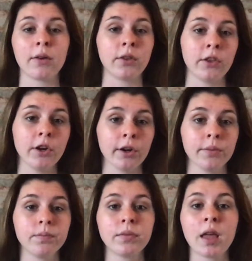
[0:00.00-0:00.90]
in the dirt.
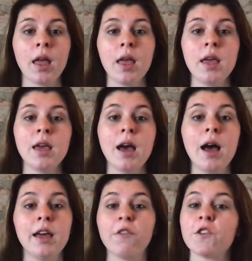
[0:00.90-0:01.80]

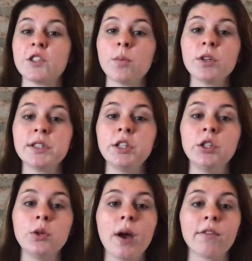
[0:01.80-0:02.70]
If for some reason you
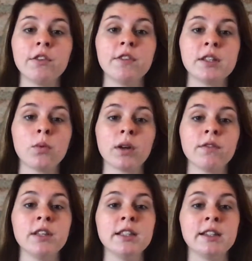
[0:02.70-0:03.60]
do have to visit one
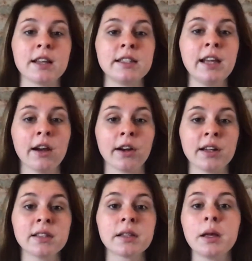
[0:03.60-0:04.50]
of these dusty
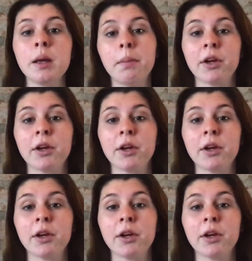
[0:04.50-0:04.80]
areas, make